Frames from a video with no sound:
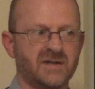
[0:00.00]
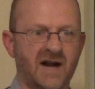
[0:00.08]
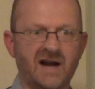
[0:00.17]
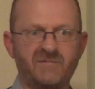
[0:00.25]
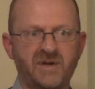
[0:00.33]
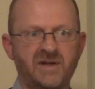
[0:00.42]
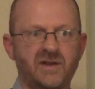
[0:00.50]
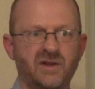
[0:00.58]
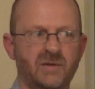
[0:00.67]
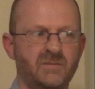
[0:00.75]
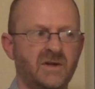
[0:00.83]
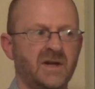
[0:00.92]
I've been in
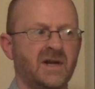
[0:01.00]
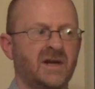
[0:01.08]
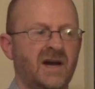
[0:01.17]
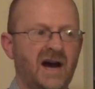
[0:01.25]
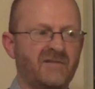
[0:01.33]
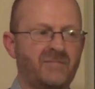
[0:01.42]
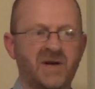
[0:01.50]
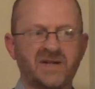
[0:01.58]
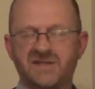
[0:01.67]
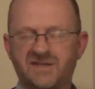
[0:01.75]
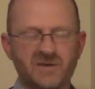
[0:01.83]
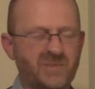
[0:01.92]
them, I've
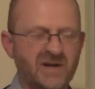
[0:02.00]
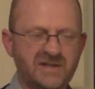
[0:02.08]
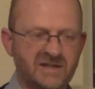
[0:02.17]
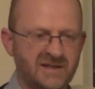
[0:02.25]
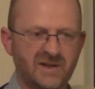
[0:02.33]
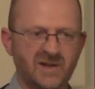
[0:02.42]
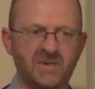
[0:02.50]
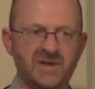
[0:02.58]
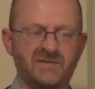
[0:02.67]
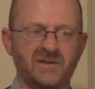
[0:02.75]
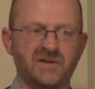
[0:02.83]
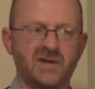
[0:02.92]
participated in them
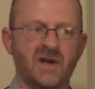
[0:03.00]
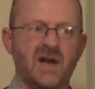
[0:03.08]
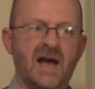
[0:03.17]
even,